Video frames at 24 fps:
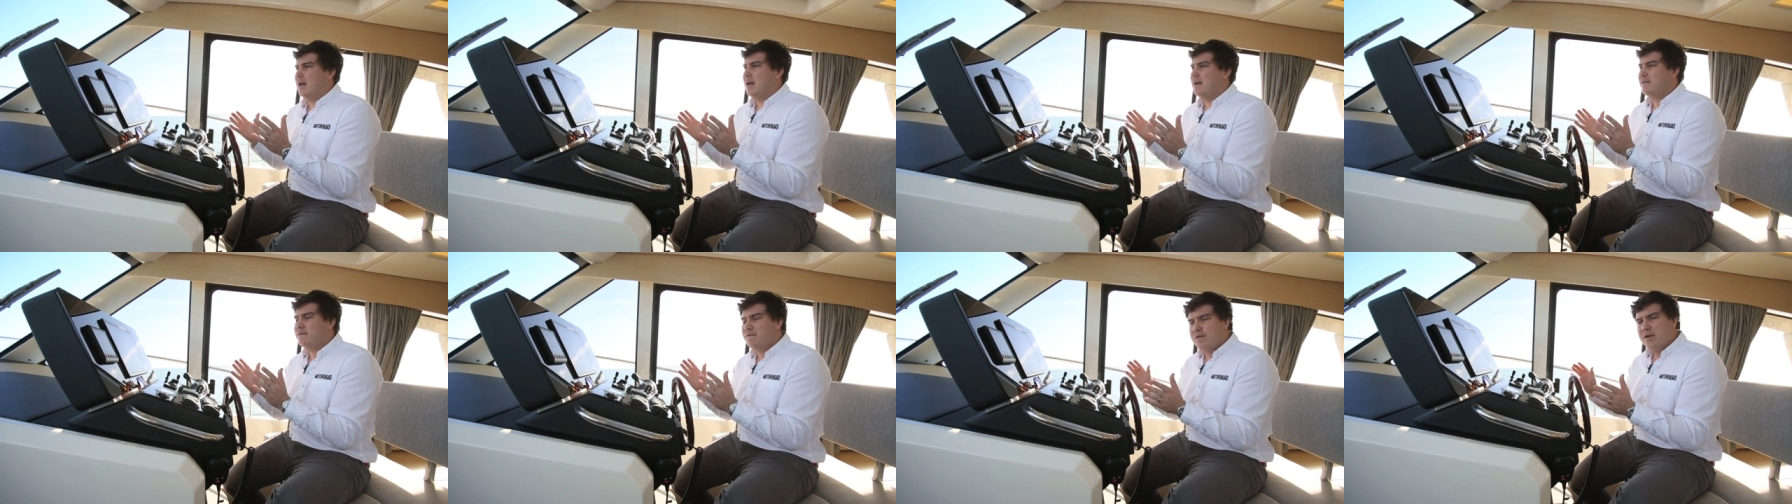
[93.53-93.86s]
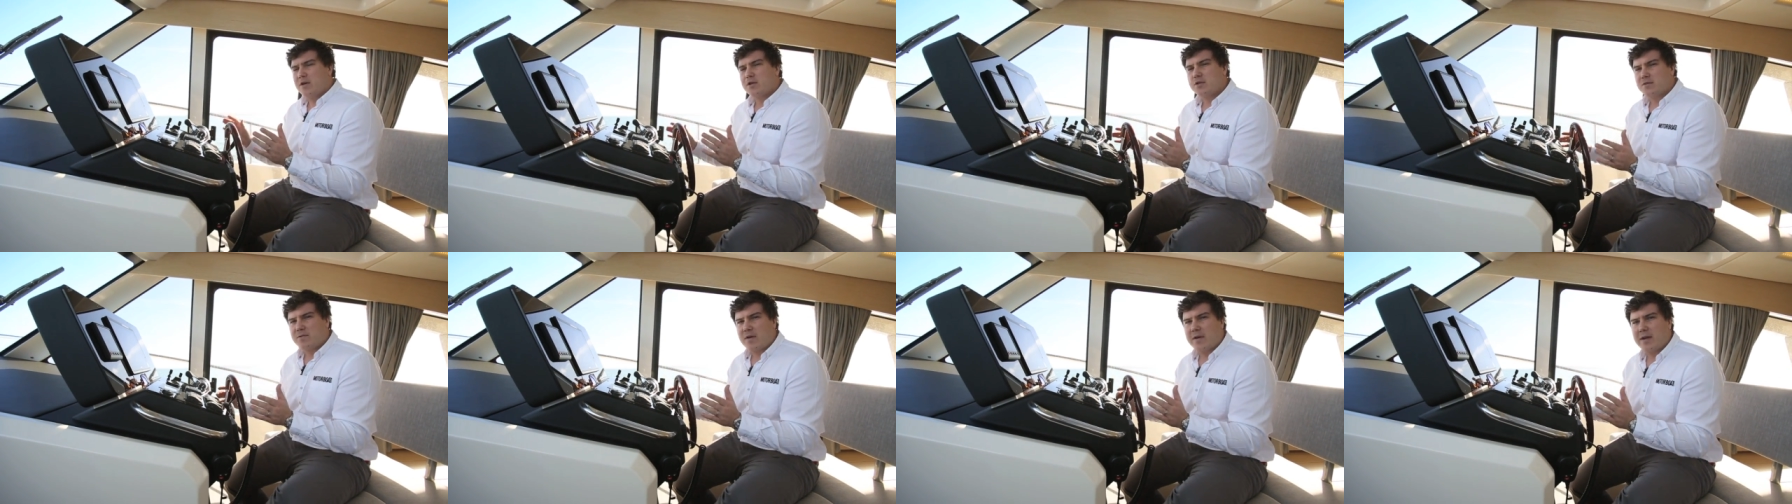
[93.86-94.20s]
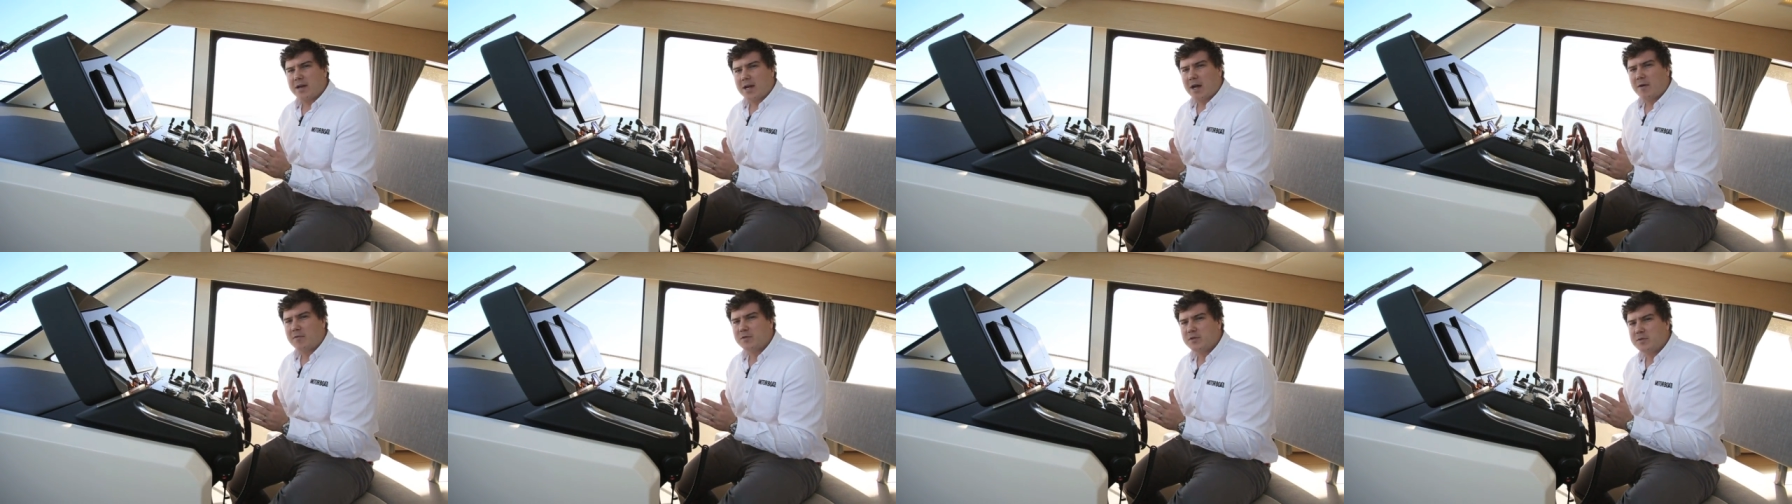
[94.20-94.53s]
it feels
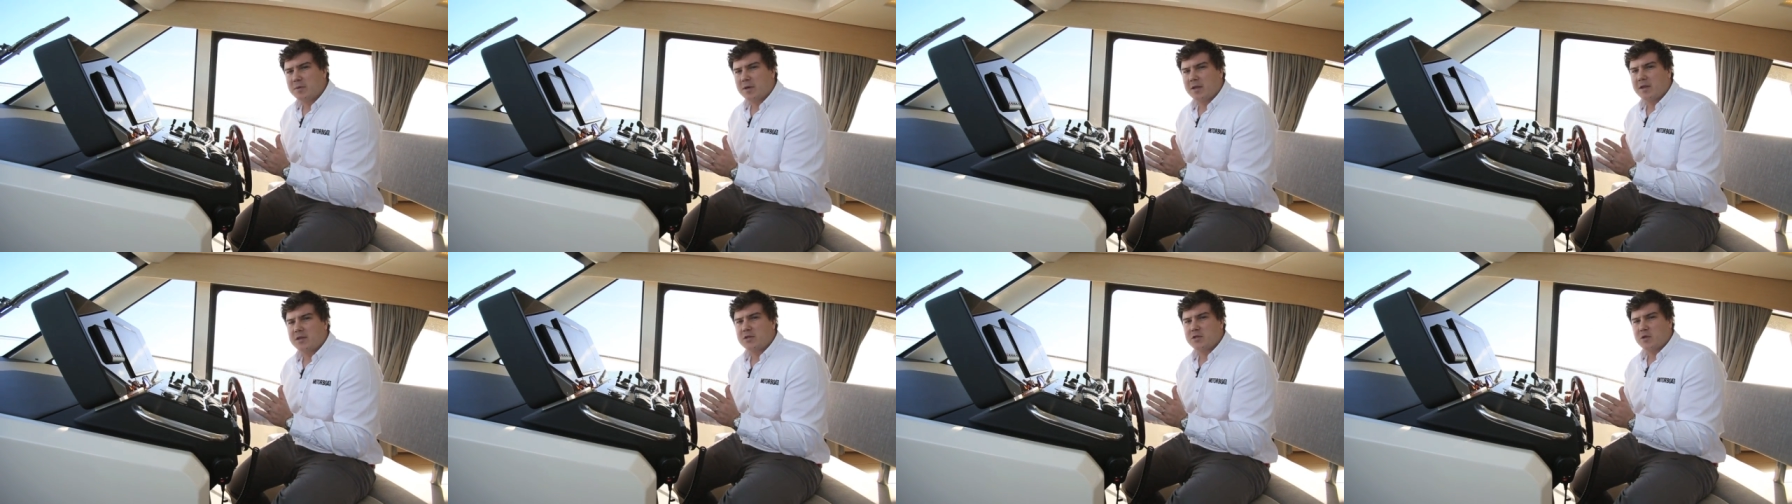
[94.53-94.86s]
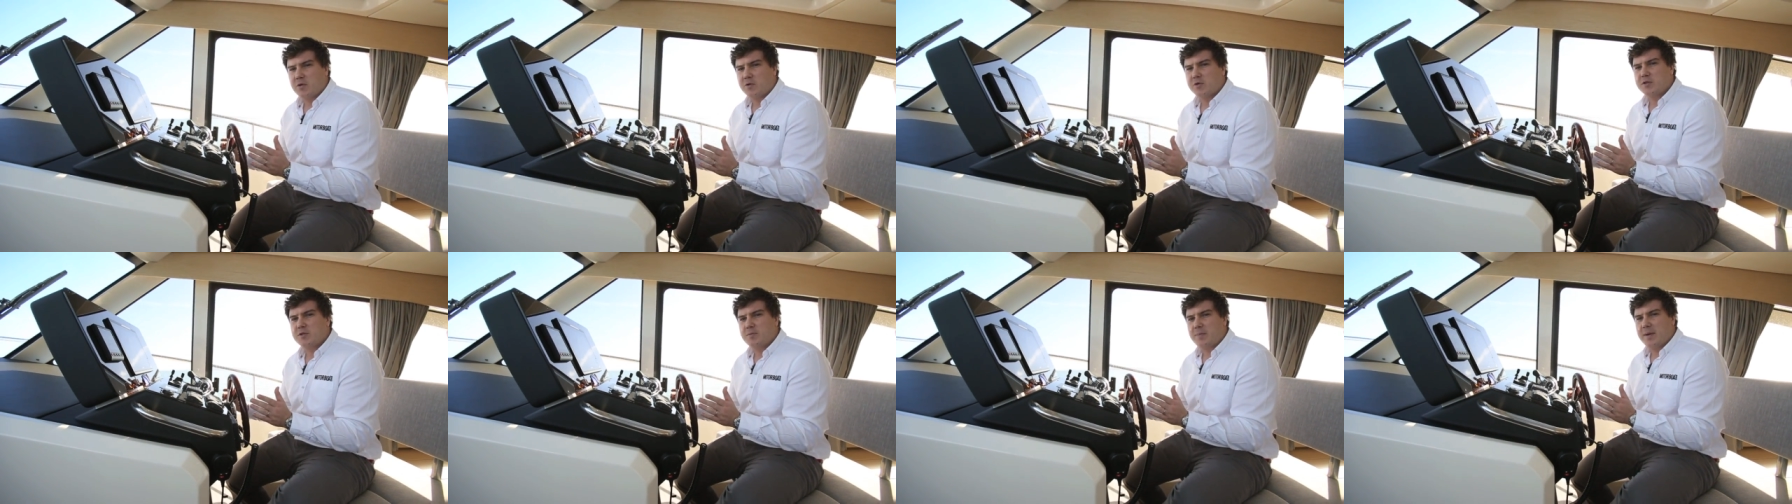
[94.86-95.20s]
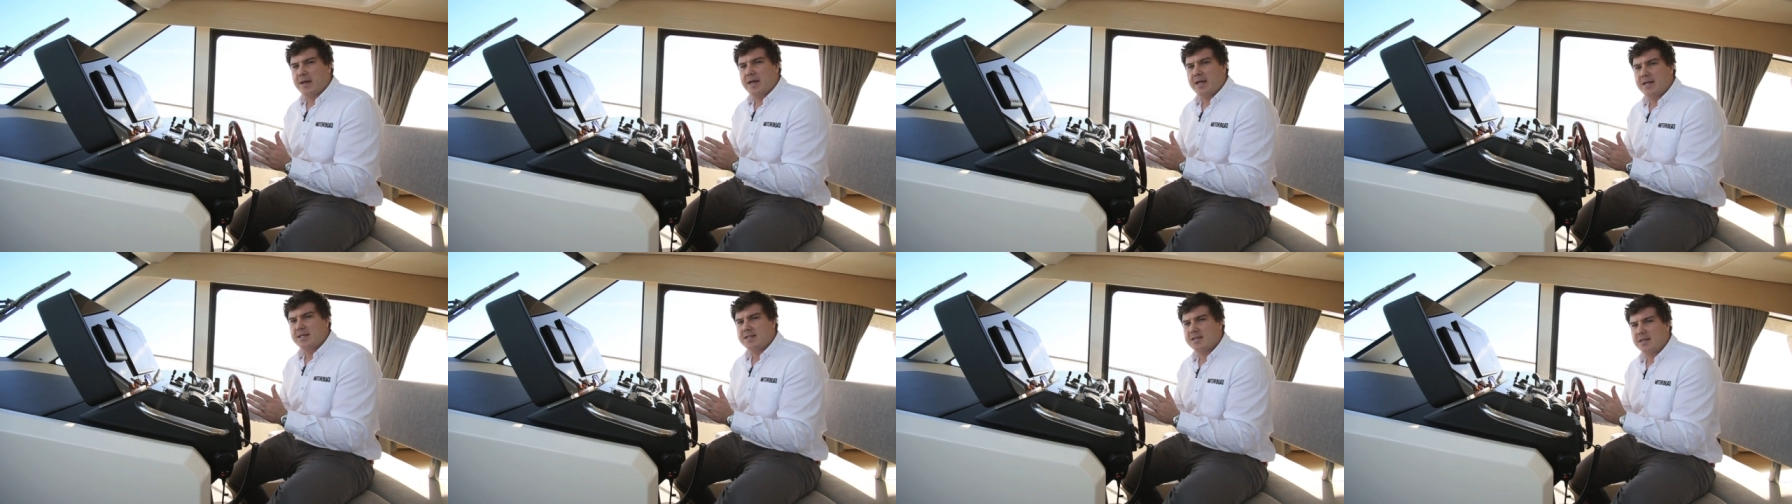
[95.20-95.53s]
very comfortable at the sort of
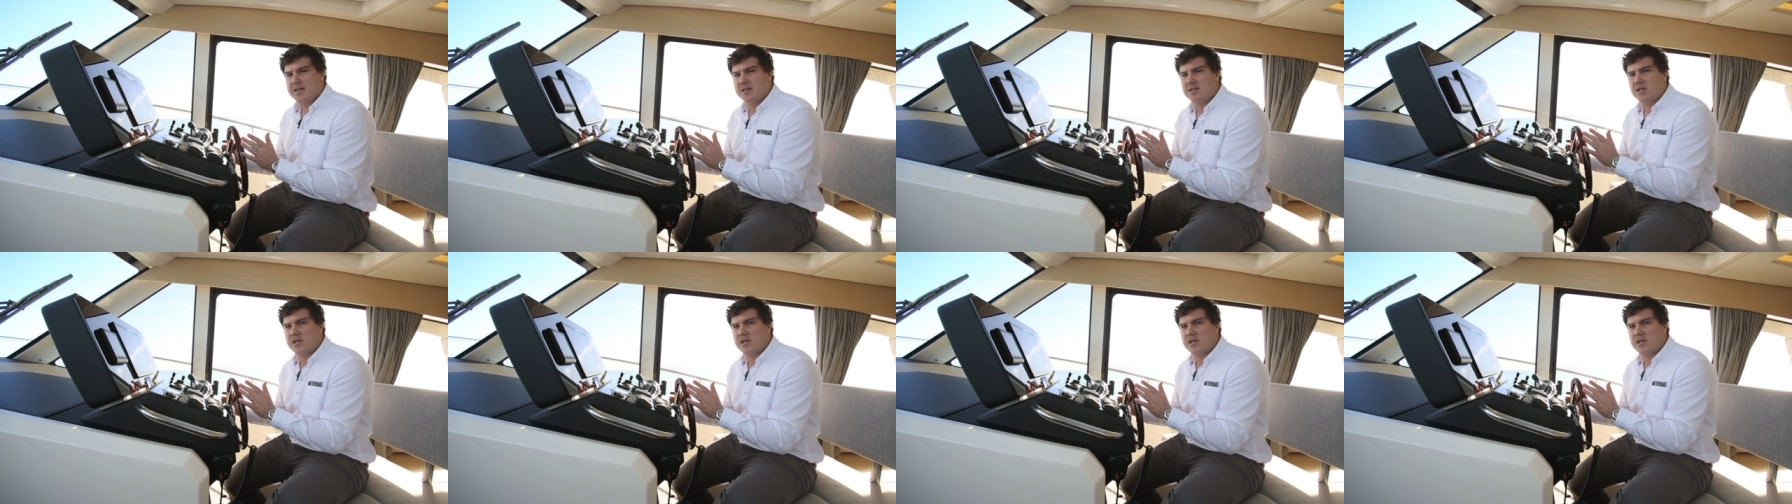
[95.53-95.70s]
speeds that